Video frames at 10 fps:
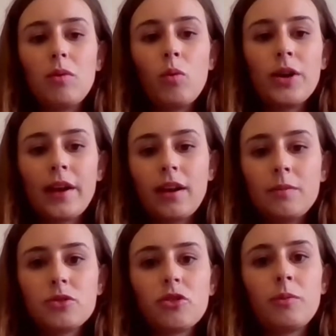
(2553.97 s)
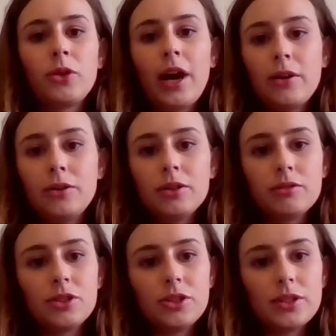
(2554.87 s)
where that comes from, or how you can
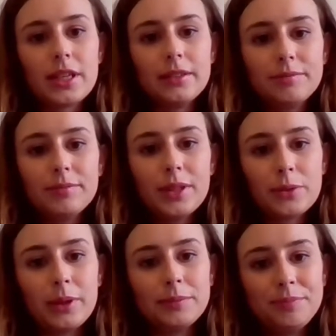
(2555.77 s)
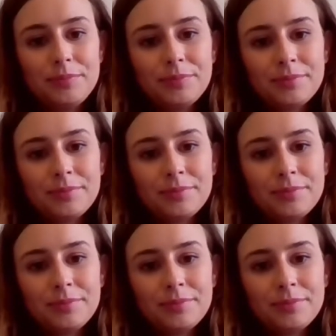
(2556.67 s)
reduce it as well.